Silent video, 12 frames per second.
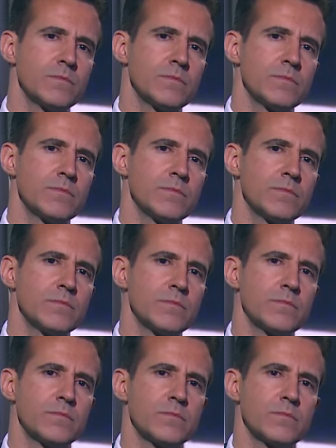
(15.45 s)

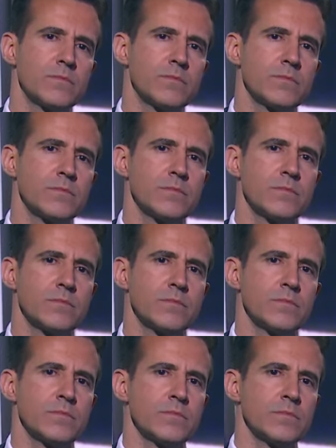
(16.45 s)

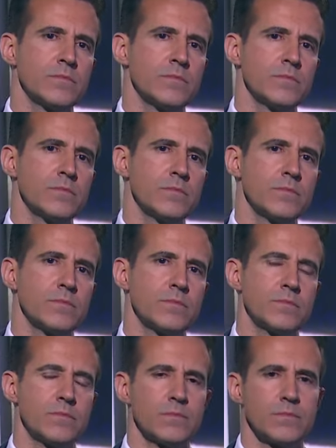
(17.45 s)

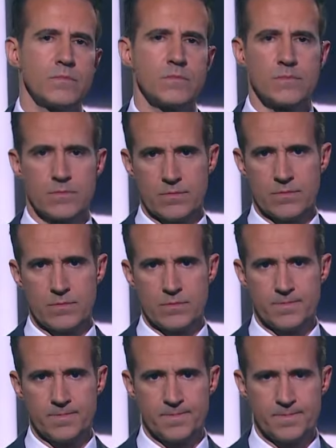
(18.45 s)

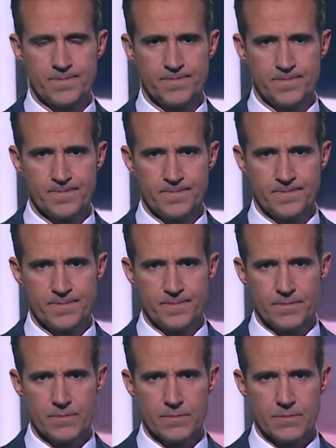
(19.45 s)

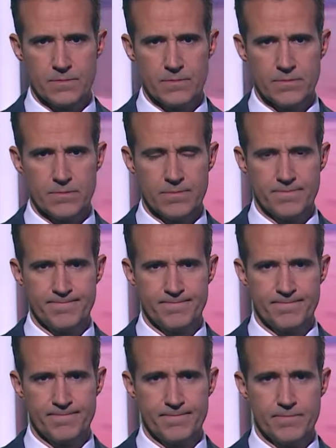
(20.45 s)

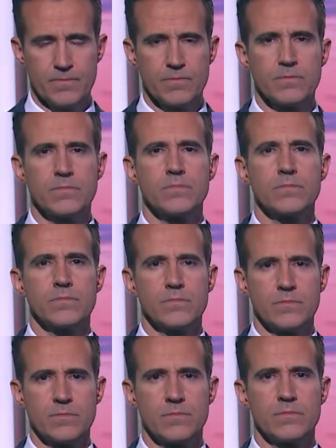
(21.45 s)

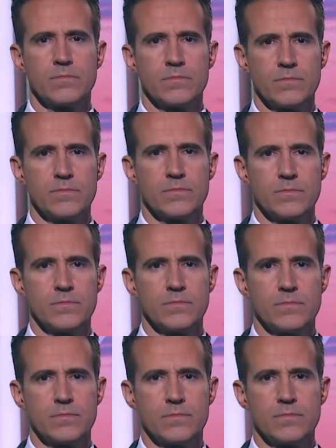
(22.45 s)
(silent)